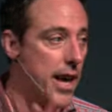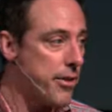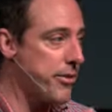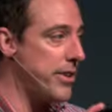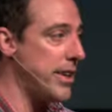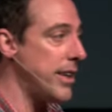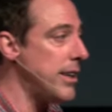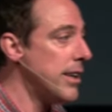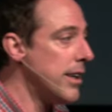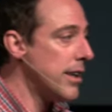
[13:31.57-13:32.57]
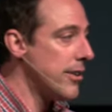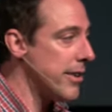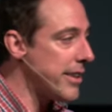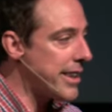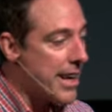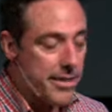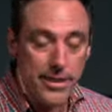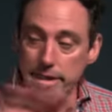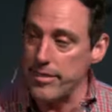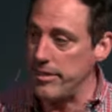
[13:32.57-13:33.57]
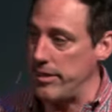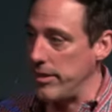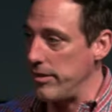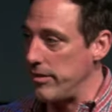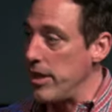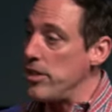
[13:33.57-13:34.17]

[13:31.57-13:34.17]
ethne, right? The ethnicities.